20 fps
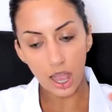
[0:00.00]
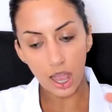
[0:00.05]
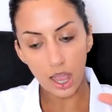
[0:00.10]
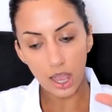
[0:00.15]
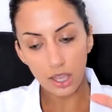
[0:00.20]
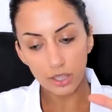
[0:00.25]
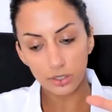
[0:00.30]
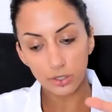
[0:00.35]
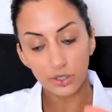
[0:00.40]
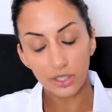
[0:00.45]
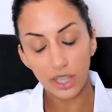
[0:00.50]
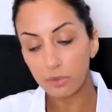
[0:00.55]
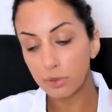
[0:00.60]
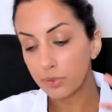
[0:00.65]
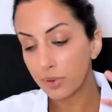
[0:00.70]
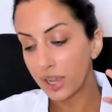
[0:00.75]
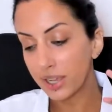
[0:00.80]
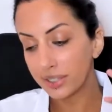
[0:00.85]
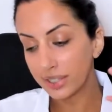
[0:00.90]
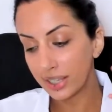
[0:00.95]
So same
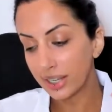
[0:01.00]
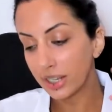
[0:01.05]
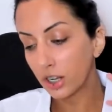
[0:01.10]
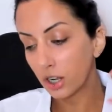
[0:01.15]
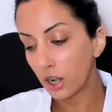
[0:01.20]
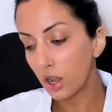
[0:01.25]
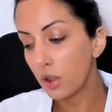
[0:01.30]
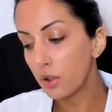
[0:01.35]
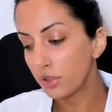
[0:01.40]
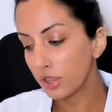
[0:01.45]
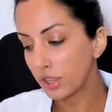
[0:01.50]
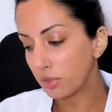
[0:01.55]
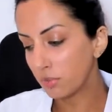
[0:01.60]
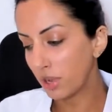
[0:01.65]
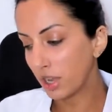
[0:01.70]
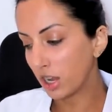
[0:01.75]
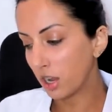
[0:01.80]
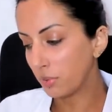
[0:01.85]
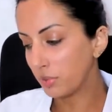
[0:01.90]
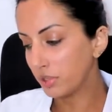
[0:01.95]
applies to any clothing that
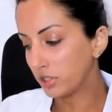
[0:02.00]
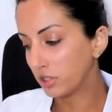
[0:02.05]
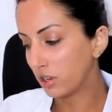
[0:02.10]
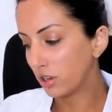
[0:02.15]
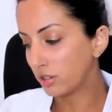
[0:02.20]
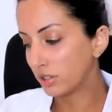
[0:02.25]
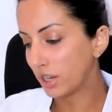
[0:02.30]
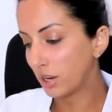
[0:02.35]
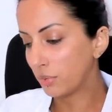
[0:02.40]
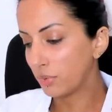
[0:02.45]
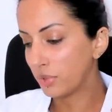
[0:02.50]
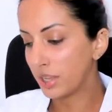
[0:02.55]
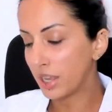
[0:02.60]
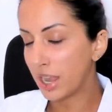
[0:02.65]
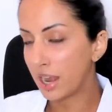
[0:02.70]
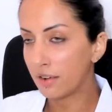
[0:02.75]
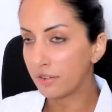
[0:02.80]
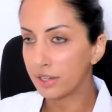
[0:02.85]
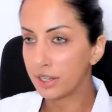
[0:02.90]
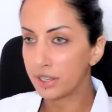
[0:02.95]
might come into contact with the
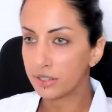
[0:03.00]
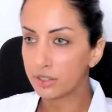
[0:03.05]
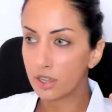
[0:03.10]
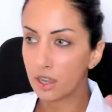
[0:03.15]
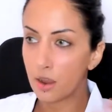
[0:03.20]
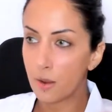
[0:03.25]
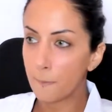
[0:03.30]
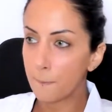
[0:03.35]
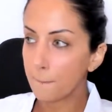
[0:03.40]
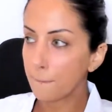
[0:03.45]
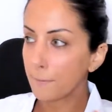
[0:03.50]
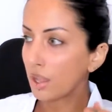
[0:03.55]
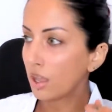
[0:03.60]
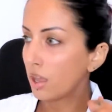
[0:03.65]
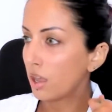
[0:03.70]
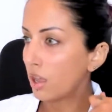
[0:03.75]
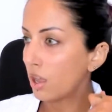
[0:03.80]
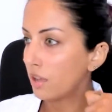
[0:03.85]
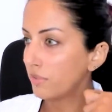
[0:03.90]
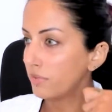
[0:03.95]
area. So
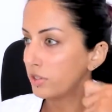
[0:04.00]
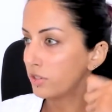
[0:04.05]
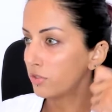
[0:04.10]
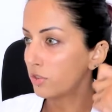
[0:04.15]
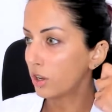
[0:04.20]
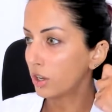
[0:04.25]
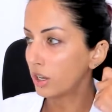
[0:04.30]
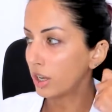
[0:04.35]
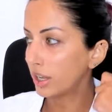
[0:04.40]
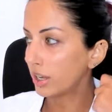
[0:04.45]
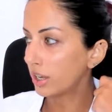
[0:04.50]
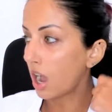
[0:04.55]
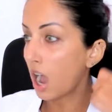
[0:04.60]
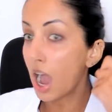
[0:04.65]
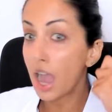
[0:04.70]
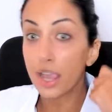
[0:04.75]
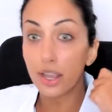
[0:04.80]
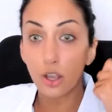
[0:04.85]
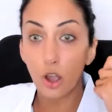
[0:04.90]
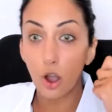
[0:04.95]
if you've got like
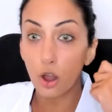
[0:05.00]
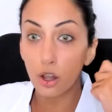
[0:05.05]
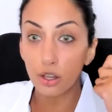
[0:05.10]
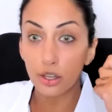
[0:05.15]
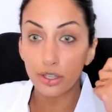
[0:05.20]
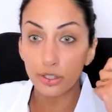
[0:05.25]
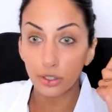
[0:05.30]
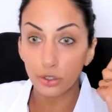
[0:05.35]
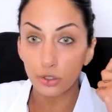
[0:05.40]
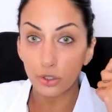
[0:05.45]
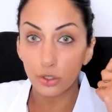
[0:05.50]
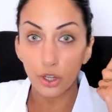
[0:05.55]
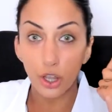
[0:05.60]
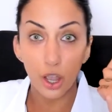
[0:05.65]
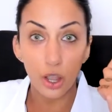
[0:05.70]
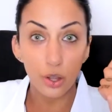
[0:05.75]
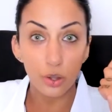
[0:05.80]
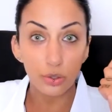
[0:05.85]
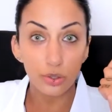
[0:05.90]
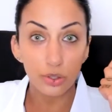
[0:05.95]
high collars on your
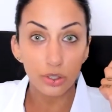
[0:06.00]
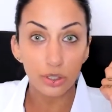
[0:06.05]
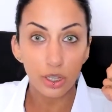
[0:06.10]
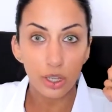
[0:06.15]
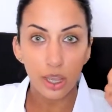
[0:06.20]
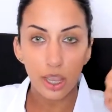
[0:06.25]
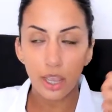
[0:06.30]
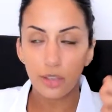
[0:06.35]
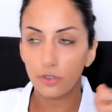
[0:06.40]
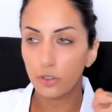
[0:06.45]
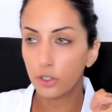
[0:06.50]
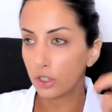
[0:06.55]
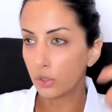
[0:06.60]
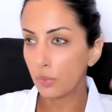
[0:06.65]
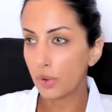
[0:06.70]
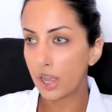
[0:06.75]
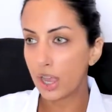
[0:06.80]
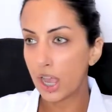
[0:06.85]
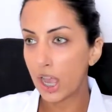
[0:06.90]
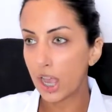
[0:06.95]
coats, if you're going to
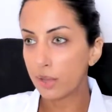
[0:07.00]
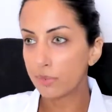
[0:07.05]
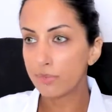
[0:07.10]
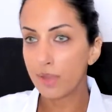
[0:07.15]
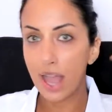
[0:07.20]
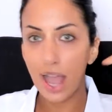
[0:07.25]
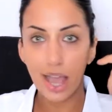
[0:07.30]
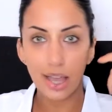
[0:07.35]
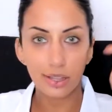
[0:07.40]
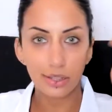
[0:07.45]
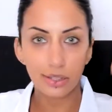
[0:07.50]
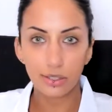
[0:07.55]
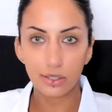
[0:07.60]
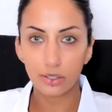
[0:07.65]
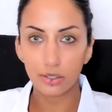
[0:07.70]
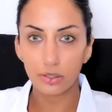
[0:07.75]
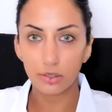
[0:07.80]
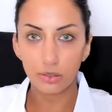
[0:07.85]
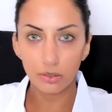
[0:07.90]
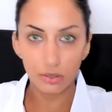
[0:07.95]
wear hats
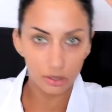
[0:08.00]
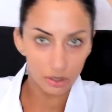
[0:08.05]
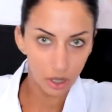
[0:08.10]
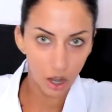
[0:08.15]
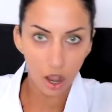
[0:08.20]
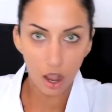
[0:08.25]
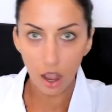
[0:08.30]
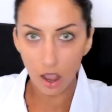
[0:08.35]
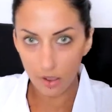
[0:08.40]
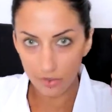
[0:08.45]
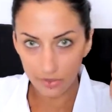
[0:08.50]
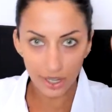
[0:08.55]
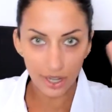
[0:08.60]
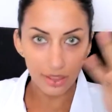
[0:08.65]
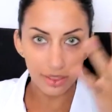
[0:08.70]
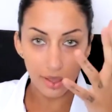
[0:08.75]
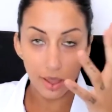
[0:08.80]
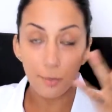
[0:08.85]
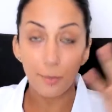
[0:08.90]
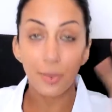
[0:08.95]
and scarves,
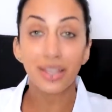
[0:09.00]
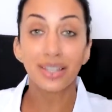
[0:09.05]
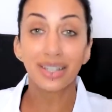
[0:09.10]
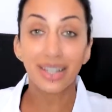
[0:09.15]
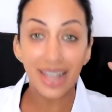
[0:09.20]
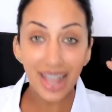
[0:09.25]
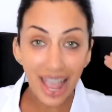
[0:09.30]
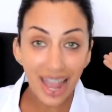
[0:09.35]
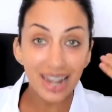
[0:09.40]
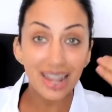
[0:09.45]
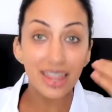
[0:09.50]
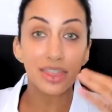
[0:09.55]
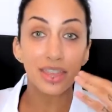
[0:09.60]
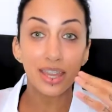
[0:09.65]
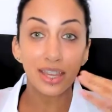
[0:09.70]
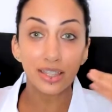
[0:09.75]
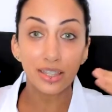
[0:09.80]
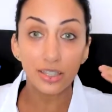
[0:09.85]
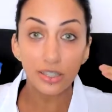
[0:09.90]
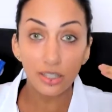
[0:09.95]
anything, basically
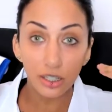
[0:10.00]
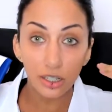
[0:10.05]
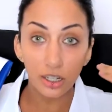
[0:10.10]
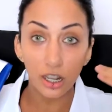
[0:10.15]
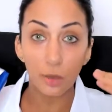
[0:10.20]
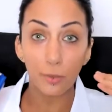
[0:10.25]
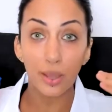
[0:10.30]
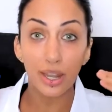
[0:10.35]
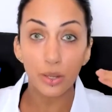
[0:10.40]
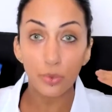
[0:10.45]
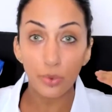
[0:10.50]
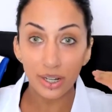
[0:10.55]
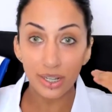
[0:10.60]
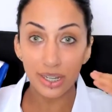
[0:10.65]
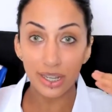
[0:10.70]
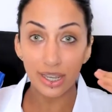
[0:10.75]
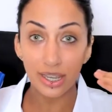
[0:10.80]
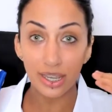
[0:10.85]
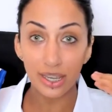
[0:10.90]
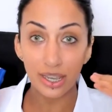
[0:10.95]
anything that's going to come anywhere
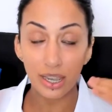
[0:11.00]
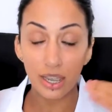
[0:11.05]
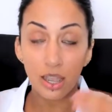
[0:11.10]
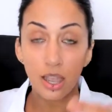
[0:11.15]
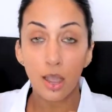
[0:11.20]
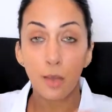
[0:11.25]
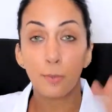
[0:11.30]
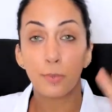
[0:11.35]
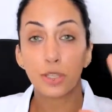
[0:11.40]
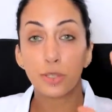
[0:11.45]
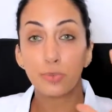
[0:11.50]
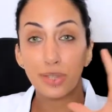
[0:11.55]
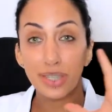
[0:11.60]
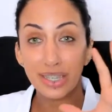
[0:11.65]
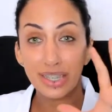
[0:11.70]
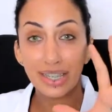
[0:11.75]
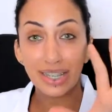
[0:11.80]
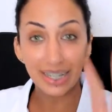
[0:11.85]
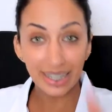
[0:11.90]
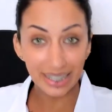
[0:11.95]
near here must
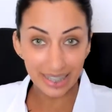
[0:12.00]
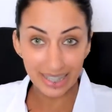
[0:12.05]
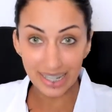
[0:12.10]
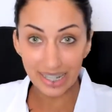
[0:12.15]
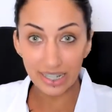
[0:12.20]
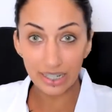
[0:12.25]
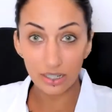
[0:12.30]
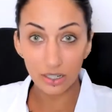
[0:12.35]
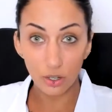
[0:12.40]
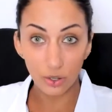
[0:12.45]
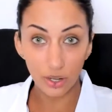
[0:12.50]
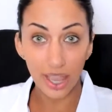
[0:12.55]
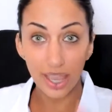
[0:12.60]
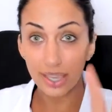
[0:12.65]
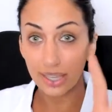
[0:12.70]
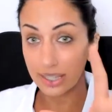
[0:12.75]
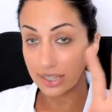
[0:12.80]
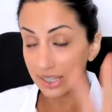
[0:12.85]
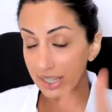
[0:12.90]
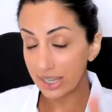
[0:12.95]
be clean,
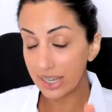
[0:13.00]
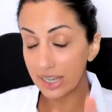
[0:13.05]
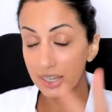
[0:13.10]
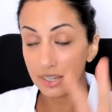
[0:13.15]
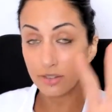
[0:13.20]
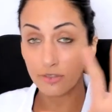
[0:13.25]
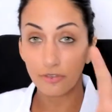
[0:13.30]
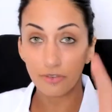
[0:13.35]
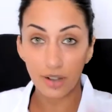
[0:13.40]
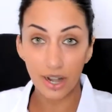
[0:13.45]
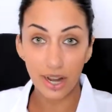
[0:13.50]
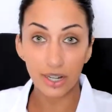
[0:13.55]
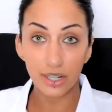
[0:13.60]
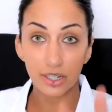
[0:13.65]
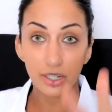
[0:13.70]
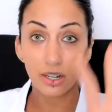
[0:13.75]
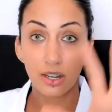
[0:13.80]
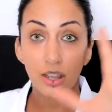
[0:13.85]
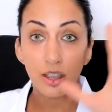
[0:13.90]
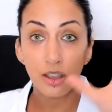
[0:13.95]
okay? Clean,
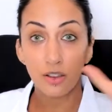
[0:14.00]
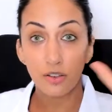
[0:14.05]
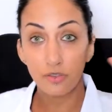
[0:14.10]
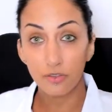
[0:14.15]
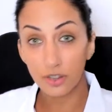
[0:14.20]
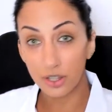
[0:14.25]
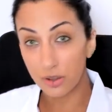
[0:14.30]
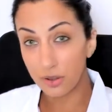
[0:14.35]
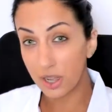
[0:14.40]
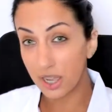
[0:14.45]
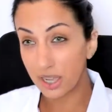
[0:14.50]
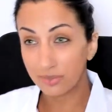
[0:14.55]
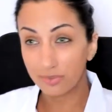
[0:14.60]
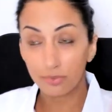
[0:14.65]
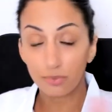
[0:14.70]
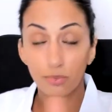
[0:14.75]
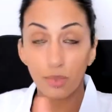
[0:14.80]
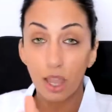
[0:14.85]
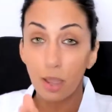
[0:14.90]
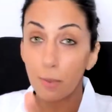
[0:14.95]
fresh for
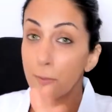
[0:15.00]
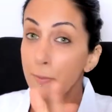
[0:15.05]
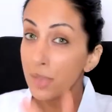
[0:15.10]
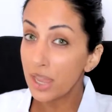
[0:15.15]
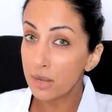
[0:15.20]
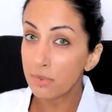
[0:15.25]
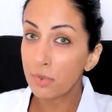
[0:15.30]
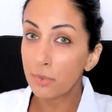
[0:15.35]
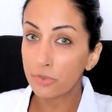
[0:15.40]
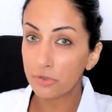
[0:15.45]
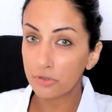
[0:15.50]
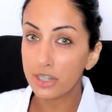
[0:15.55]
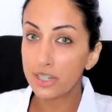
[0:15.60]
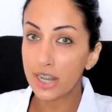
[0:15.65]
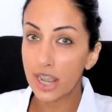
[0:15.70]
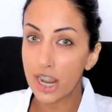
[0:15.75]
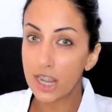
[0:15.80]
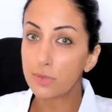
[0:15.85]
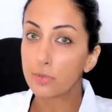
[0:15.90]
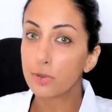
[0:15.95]
minimum 3
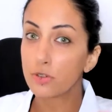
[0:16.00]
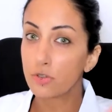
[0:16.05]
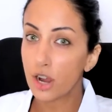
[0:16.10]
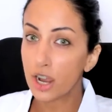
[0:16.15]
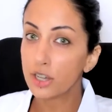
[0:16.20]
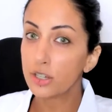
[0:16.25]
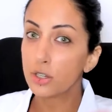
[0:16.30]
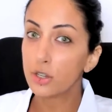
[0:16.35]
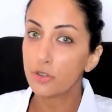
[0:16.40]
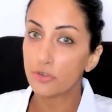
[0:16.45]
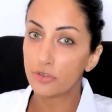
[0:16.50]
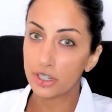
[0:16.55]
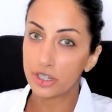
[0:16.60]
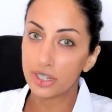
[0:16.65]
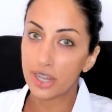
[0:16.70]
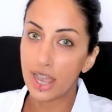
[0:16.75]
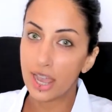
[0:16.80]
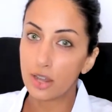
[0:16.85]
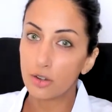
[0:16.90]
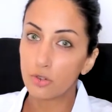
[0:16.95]
days, but try and do it for the
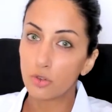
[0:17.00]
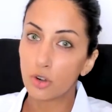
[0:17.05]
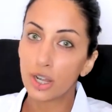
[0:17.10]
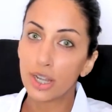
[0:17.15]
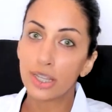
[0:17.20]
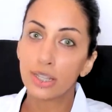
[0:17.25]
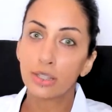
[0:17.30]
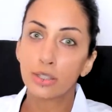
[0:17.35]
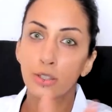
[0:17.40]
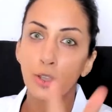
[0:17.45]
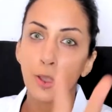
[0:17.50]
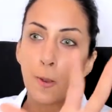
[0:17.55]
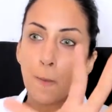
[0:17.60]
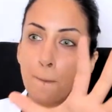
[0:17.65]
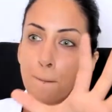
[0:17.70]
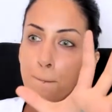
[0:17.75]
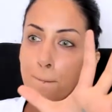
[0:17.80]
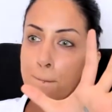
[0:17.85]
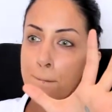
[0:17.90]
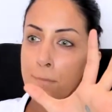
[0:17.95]
10, right?
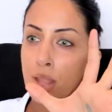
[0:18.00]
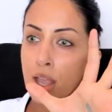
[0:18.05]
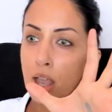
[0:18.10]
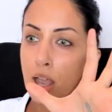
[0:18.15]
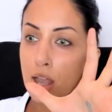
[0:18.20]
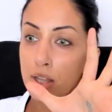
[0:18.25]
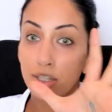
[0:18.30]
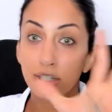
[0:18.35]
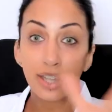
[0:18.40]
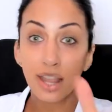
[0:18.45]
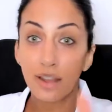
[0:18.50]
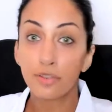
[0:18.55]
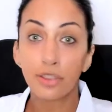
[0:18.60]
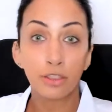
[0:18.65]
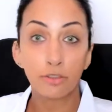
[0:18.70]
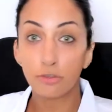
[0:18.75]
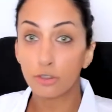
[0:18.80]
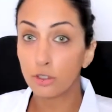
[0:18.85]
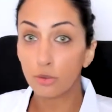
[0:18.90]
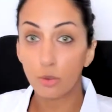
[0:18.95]
So just
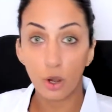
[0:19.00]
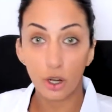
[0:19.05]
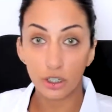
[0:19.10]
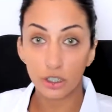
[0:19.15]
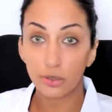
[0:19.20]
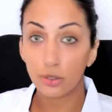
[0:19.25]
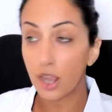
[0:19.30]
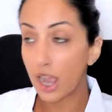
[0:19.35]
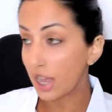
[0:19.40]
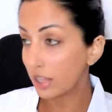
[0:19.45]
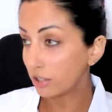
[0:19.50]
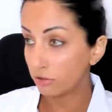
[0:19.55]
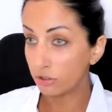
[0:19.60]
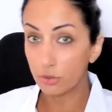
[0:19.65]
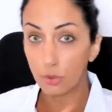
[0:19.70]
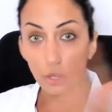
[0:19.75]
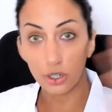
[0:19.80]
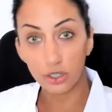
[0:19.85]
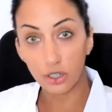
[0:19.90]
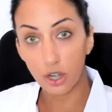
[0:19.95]
everything through the wash, your hats through
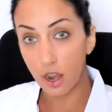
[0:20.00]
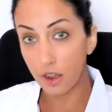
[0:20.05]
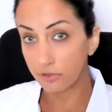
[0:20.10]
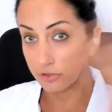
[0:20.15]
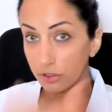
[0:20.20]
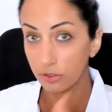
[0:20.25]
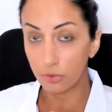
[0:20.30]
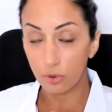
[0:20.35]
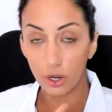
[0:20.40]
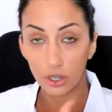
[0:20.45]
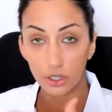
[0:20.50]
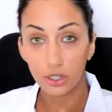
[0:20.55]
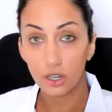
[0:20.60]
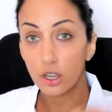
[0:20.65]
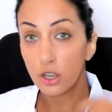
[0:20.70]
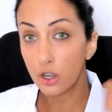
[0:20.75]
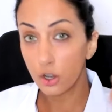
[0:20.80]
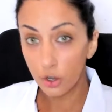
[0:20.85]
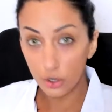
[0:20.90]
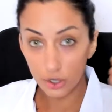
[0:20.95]
the wash, scarves through the wash,
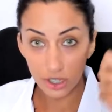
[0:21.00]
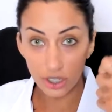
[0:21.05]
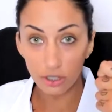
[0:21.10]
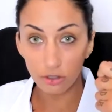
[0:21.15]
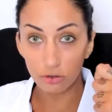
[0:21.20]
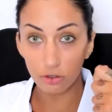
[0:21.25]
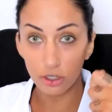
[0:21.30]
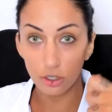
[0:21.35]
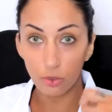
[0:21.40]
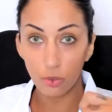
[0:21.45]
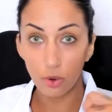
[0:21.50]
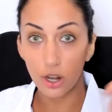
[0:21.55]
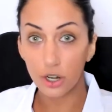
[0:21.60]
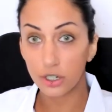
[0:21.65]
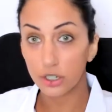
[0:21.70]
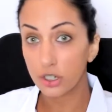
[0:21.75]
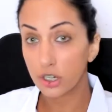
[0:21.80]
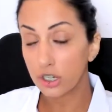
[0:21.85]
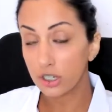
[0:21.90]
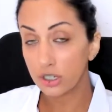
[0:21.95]
hoodies through the
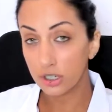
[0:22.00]
wash.